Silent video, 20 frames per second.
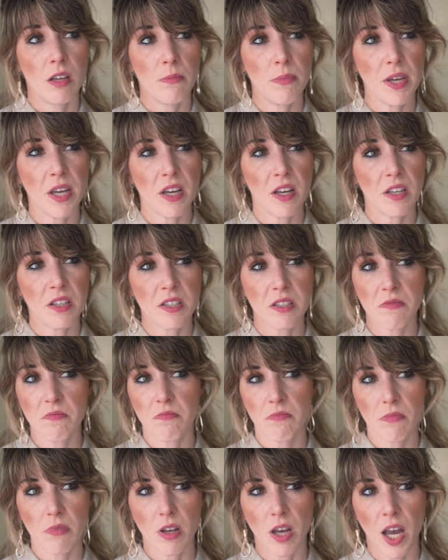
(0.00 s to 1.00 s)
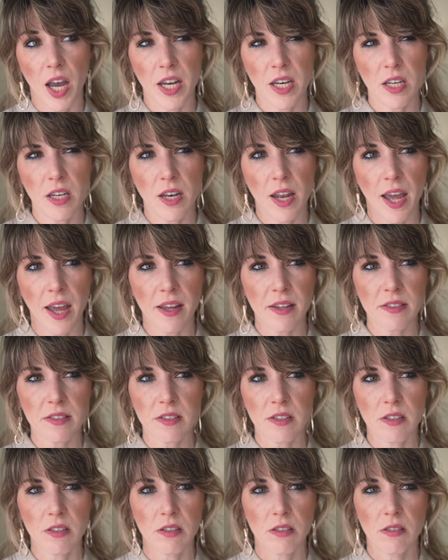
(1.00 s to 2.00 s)
because I didn't
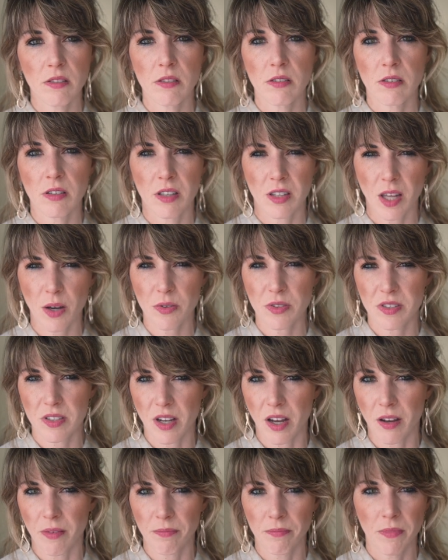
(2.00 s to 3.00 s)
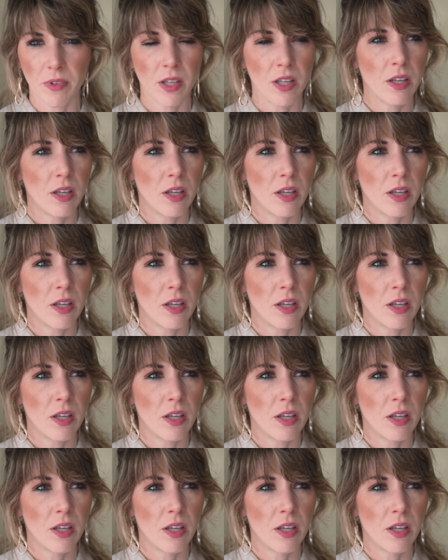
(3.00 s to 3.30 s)
ask, and that was dumb.